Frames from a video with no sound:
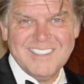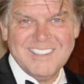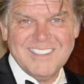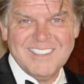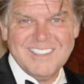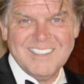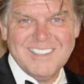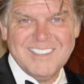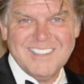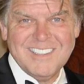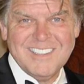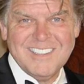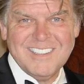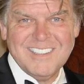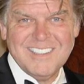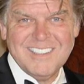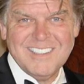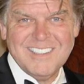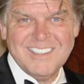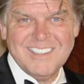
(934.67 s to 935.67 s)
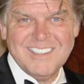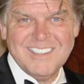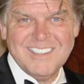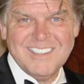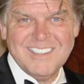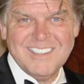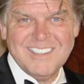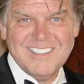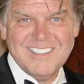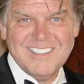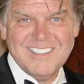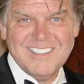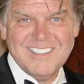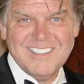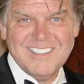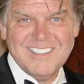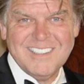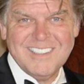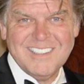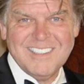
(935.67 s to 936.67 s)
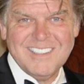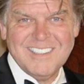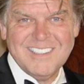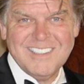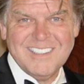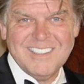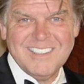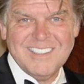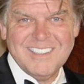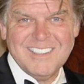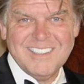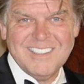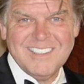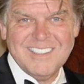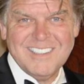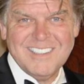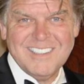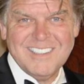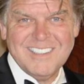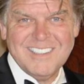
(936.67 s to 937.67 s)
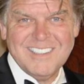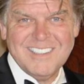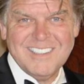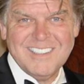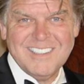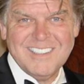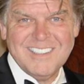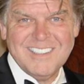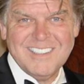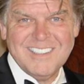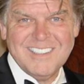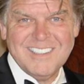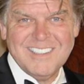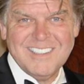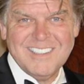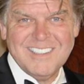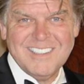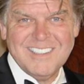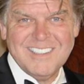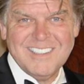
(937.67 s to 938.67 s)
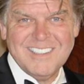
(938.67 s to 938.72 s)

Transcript: The face doesn't move, so there is nothing to read.